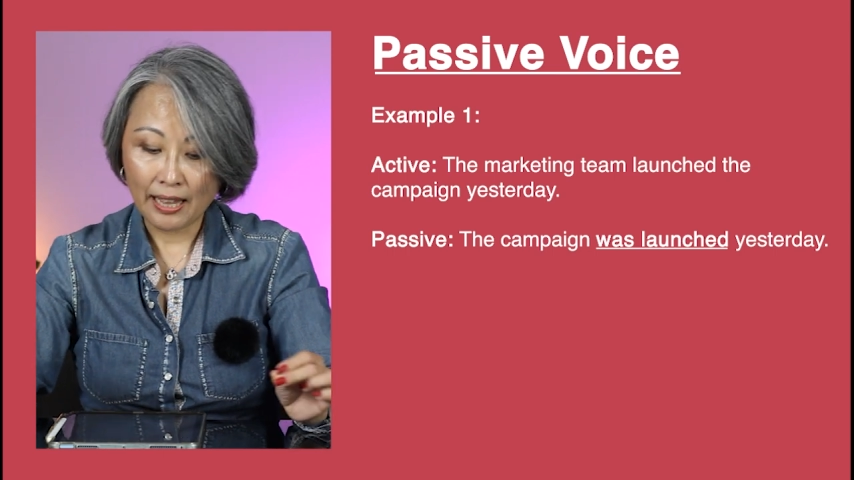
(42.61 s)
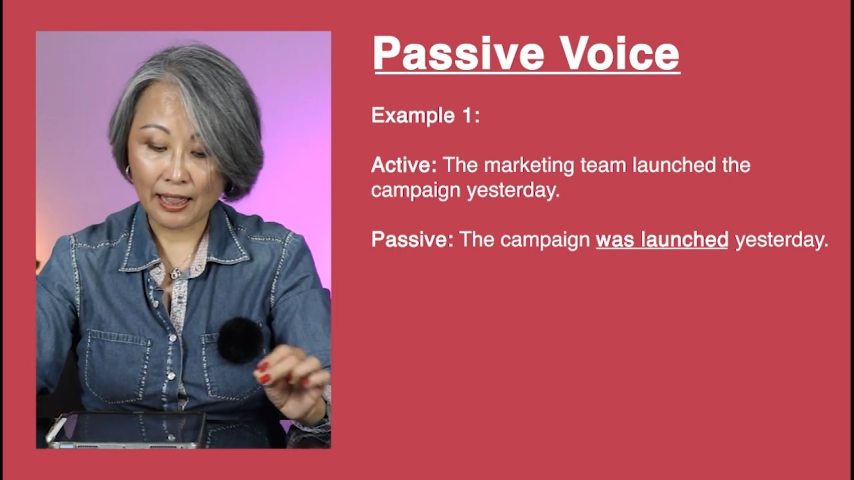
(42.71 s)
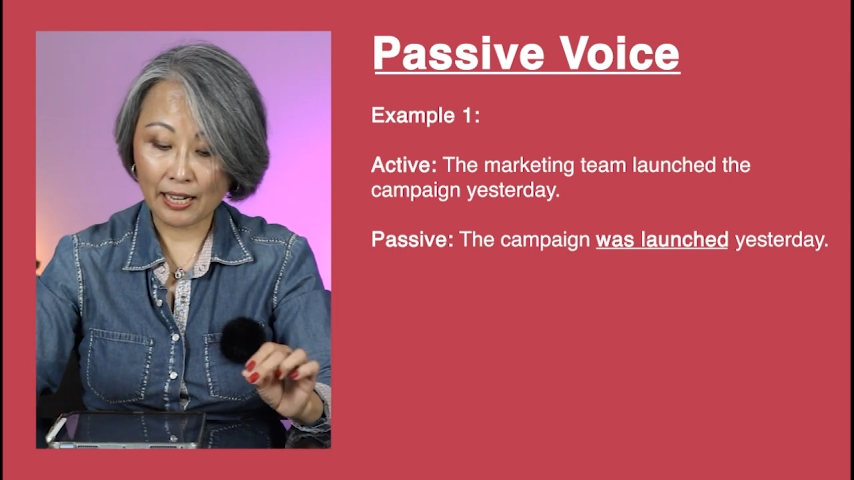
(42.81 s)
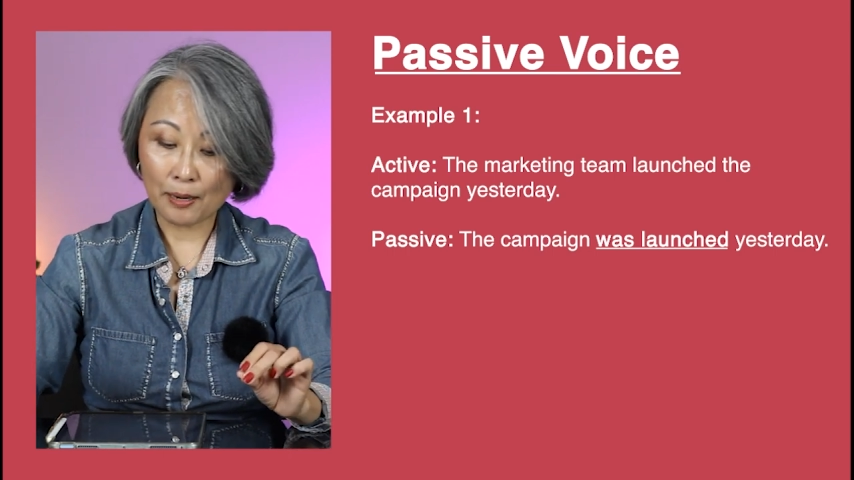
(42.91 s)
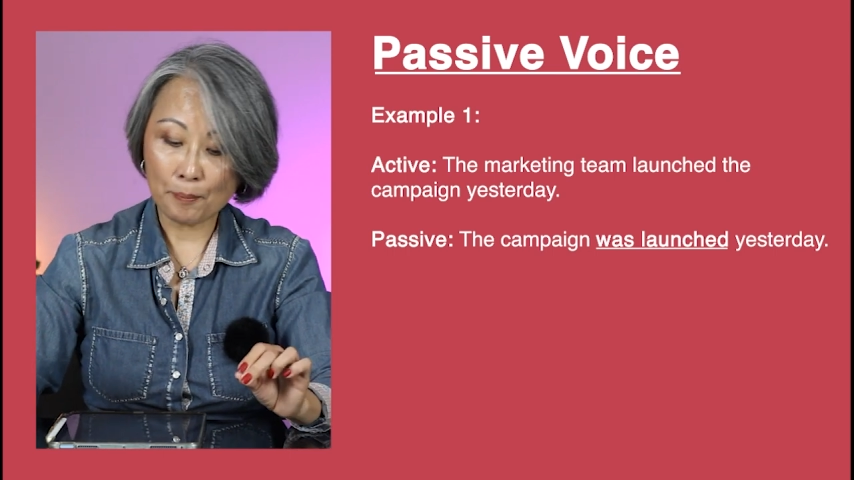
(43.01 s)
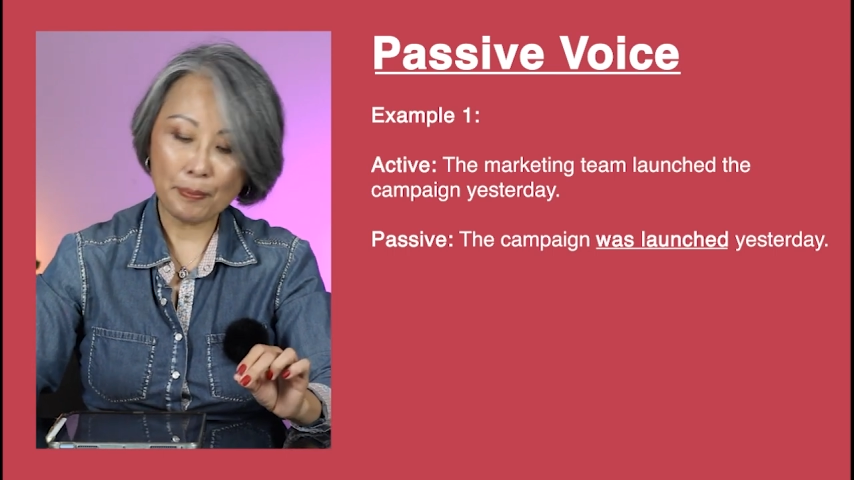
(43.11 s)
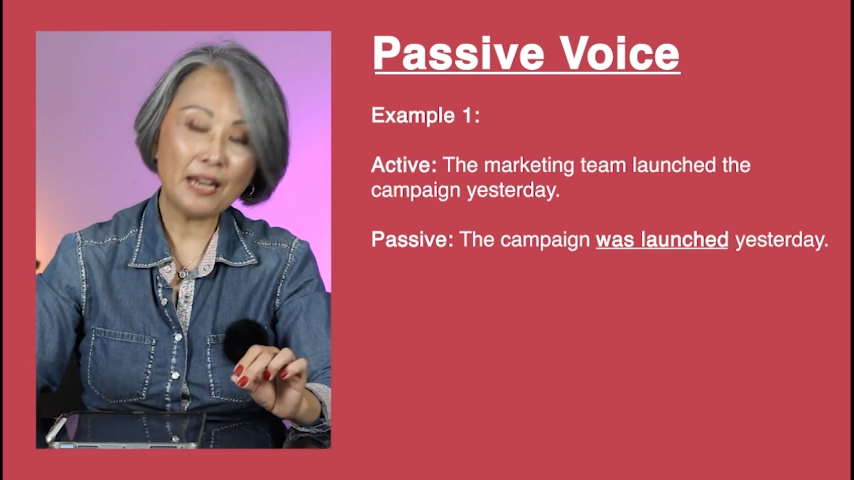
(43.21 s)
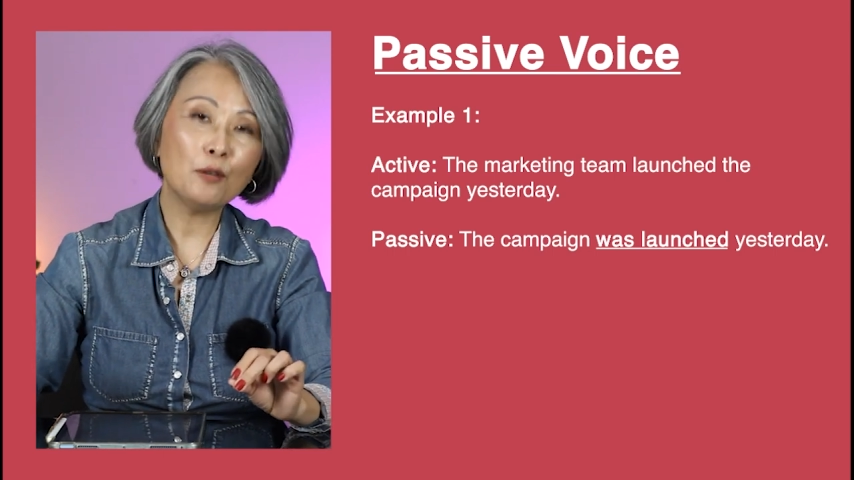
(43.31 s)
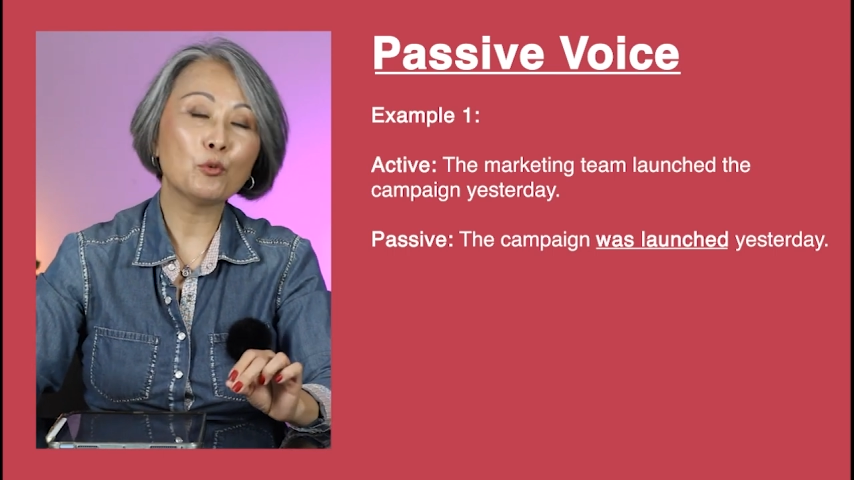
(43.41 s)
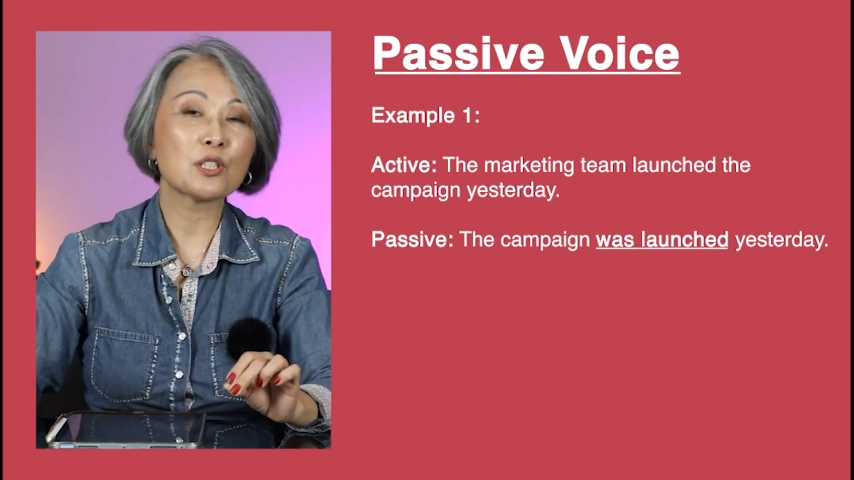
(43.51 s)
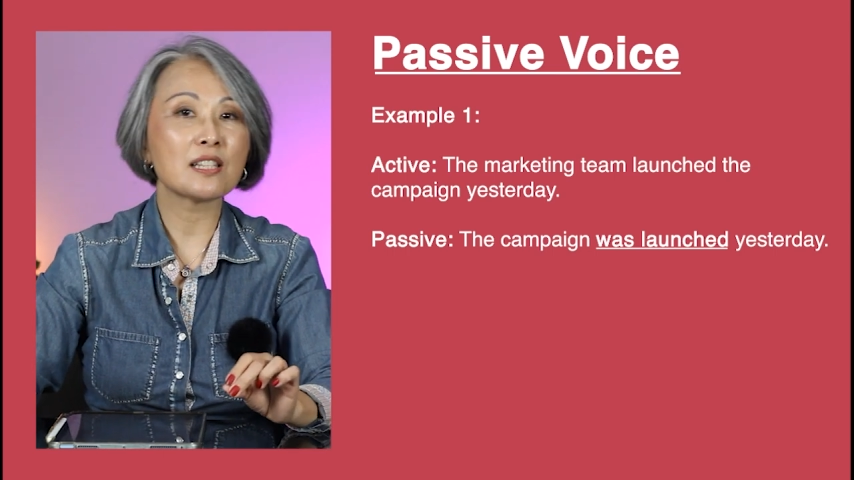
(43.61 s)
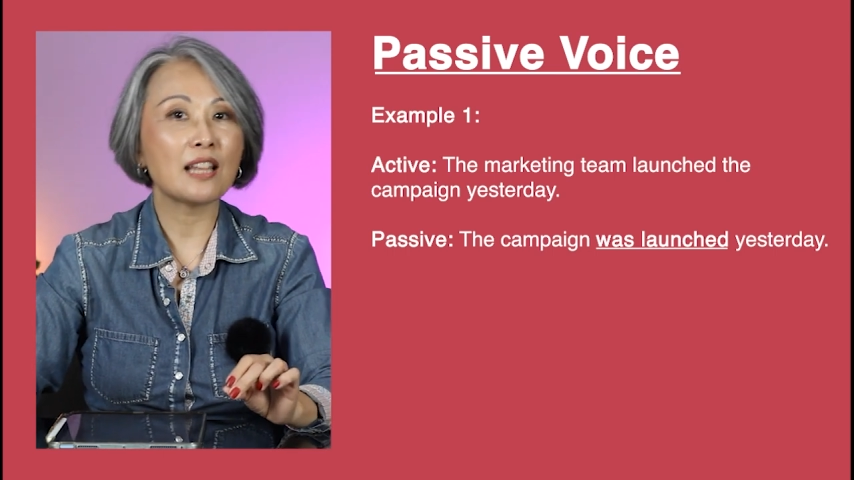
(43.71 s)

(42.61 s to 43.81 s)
the campaign was